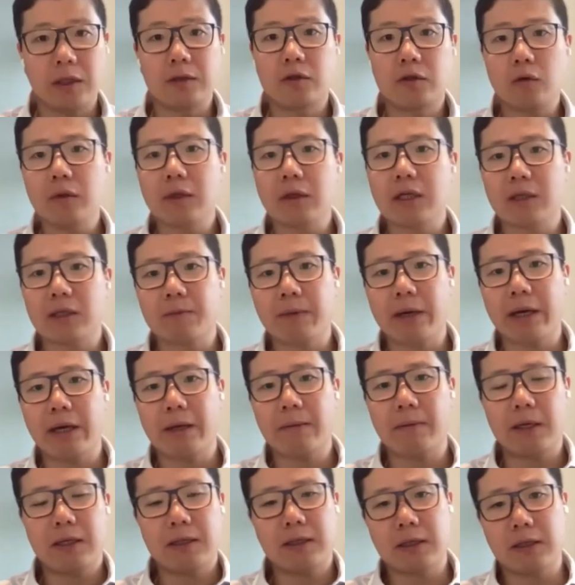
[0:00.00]
can do this
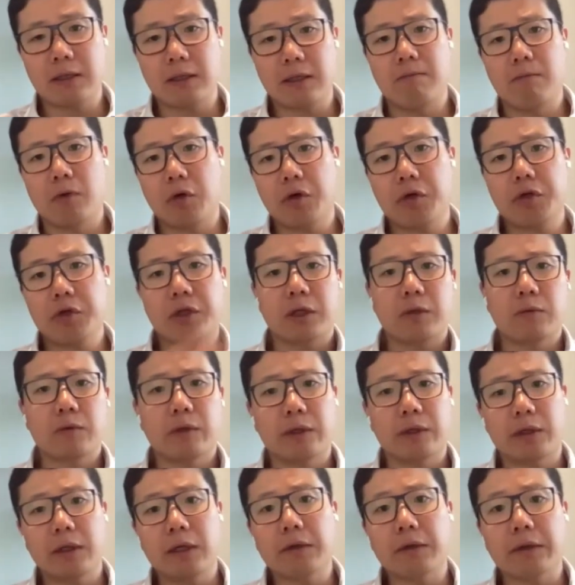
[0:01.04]
by basically merging
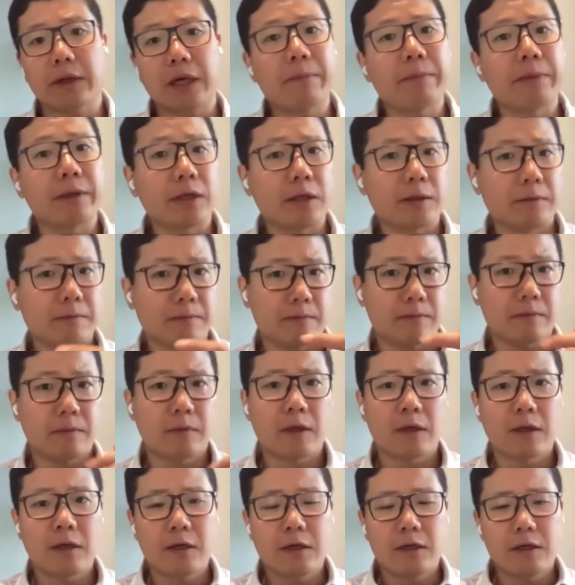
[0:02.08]
with another company.
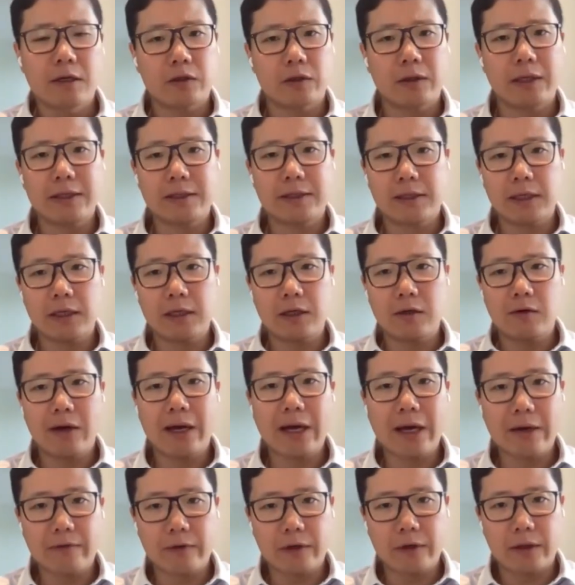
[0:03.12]
So let's say you
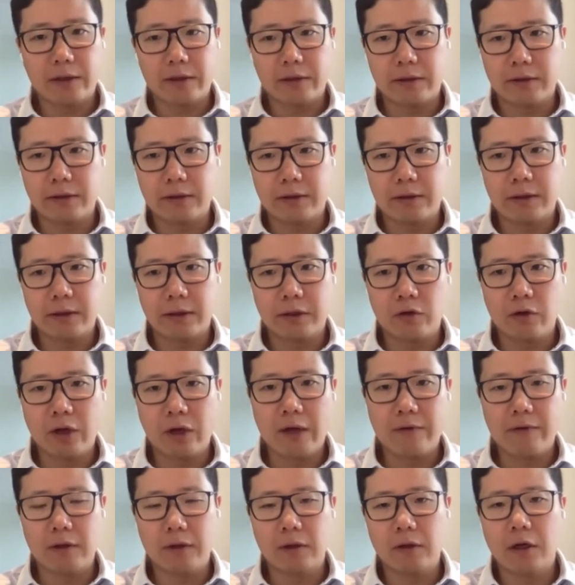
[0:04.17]
have a
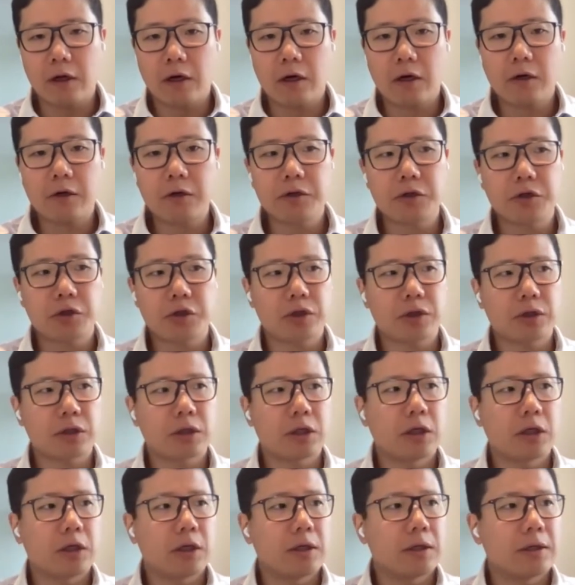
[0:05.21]
large,
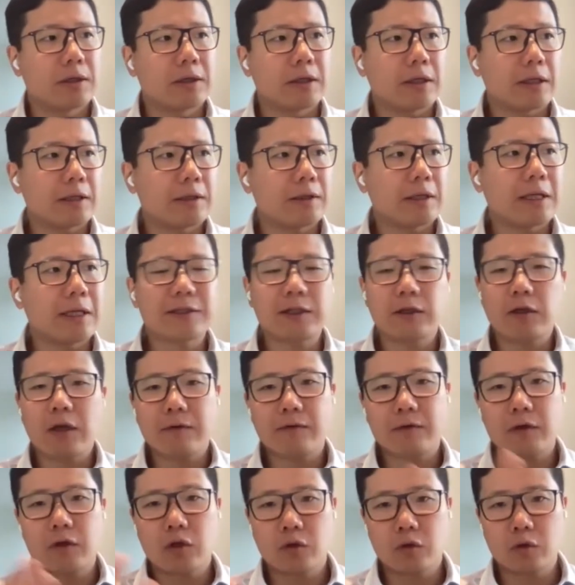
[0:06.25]
let's say you
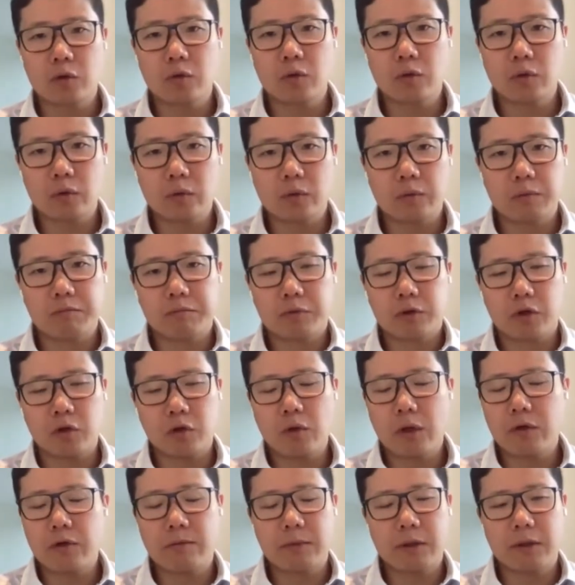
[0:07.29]
have $200
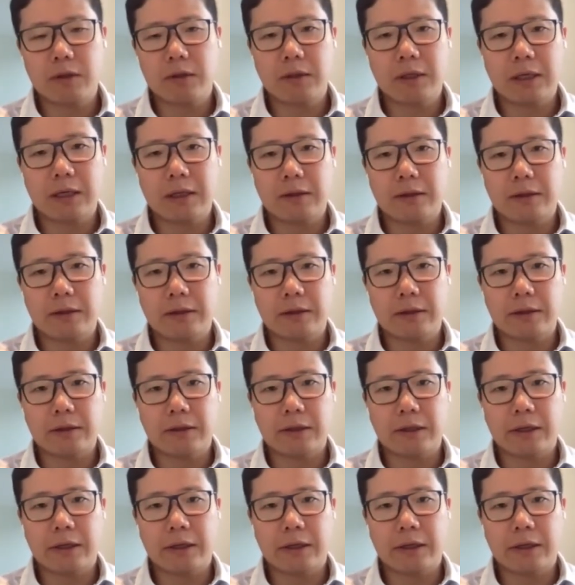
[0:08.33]
million,